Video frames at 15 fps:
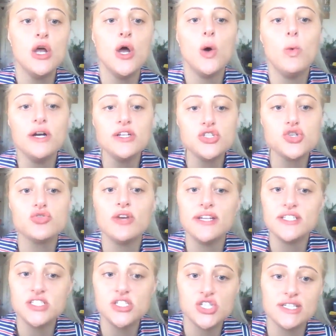what
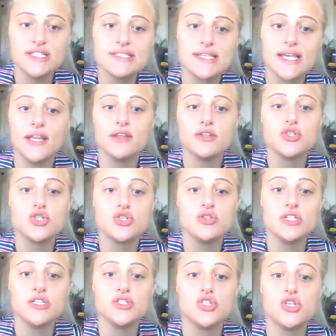strategies can the
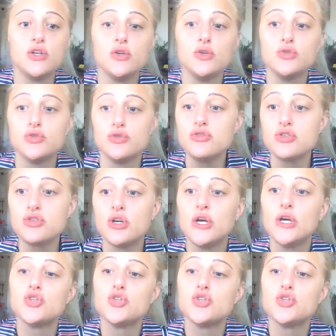student use